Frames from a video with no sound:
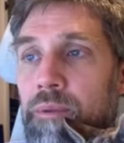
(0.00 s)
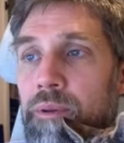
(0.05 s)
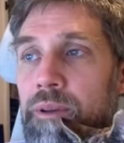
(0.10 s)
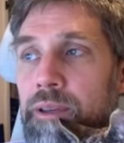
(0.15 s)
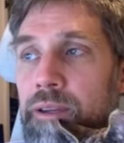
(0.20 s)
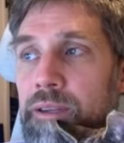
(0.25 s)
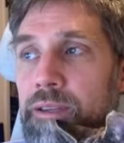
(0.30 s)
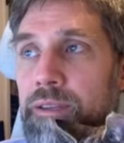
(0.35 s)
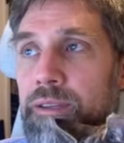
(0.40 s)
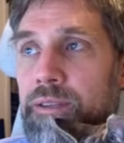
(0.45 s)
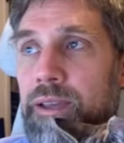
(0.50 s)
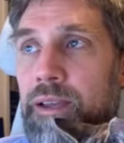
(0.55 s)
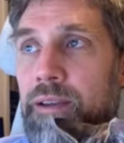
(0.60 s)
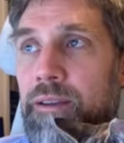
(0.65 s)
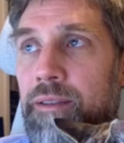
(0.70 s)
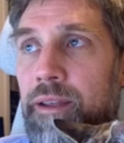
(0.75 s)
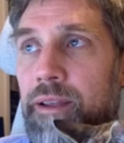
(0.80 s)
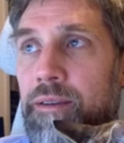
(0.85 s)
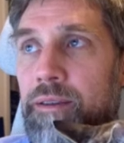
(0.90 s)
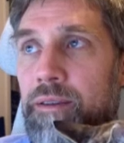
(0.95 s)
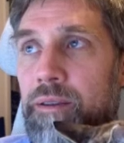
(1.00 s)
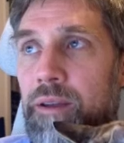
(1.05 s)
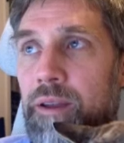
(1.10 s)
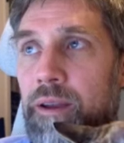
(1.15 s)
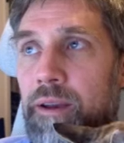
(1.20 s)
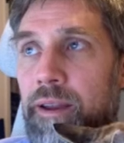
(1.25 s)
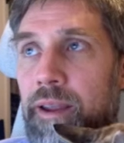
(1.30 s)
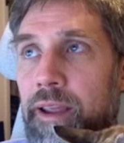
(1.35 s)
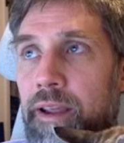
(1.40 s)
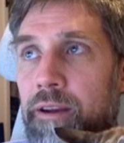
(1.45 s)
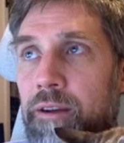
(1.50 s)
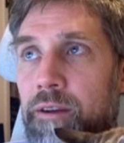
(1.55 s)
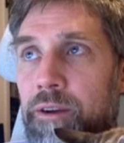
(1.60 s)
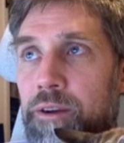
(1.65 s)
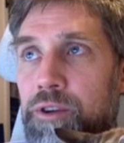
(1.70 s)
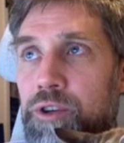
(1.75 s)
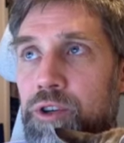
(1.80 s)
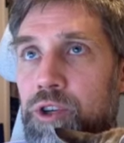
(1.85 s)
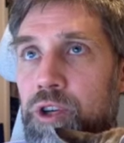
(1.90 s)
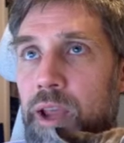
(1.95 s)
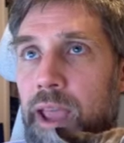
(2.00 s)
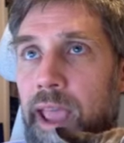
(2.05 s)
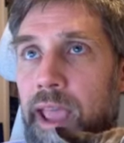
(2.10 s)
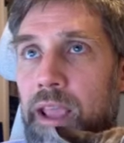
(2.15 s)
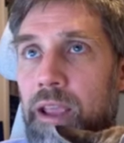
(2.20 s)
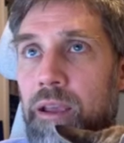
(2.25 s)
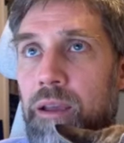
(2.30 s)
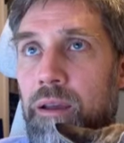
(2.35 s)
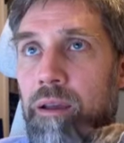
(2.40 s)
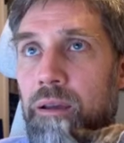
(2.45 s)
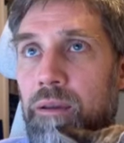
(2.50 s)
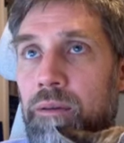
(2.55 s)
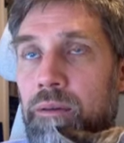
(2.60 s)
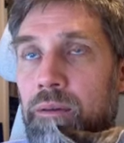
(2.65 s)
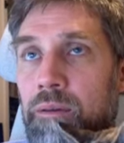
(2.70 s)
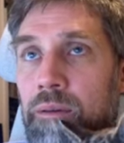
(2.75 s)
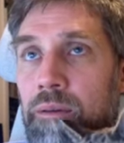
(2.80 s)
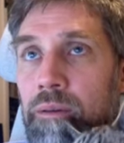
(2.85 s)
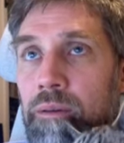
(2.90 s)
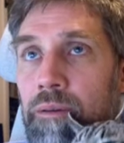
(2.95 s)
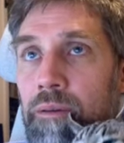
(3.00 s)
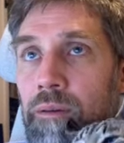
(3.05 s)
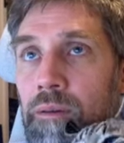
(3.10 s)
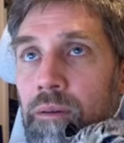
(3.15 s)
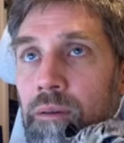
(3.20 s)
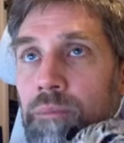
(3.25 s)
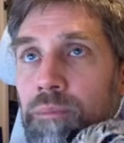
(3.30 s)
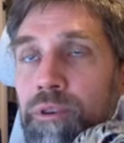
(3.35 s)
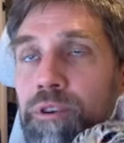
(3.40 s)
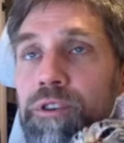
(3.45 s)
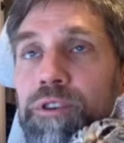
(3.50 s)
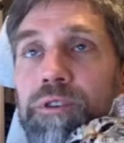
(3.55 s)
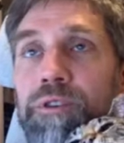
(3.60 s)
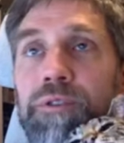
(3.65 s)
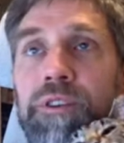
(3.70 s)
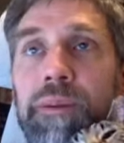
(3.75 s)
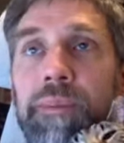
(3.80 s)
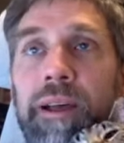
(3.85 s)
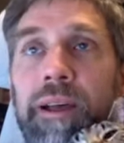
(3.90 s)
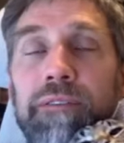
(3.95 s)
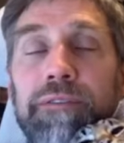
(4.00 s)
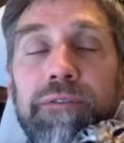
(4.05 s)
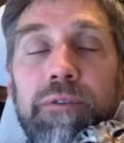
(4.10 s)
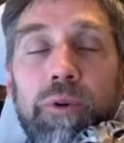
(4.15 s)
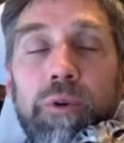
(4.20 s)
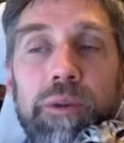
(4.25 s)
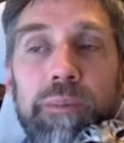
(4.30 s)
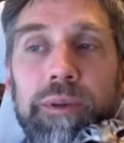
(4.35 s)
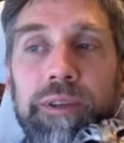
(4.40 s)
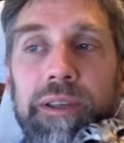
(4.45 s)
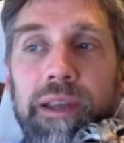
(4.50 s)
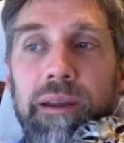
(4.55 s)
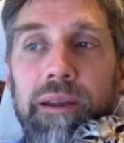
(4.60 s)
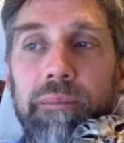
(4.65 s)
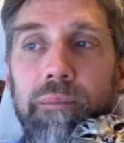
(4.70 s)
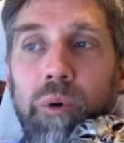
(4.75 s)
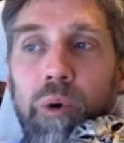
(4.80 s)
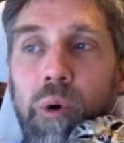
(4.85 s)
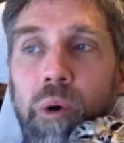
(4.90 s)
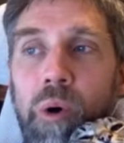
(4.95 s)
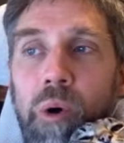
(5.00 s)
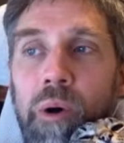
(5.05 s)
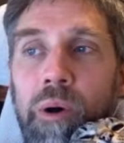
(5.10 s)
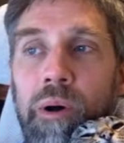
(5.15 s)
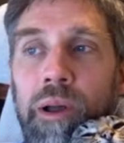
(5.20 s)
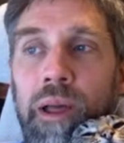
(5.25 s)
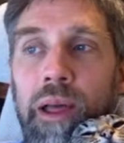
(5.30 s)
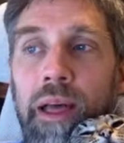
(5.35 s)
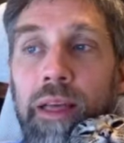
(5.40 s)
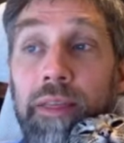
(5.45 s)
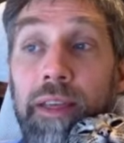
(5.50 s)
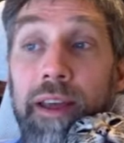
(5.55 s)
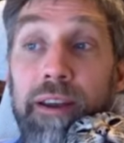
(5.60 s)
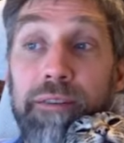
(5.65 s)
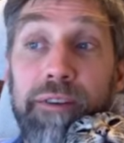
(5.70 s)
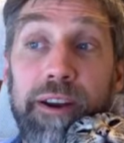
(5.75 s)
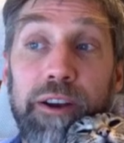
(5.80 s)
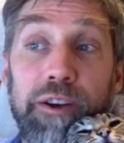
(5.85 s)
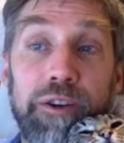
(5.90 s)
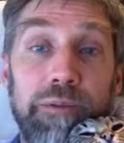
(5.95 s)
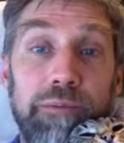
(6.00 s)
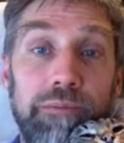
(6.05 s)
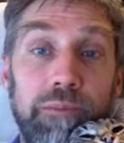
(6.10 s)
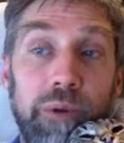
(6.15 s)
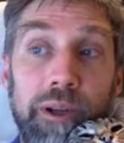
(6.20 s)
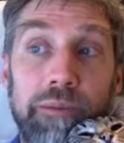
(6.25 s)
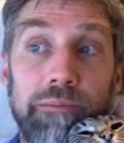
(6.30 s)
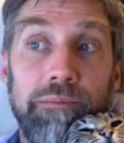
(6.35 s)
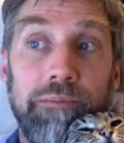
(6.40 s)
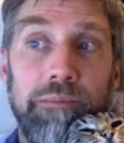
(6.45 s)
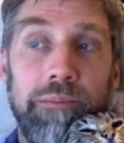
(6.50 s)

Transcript: It is said that an English acre produced about 40% more than a French one.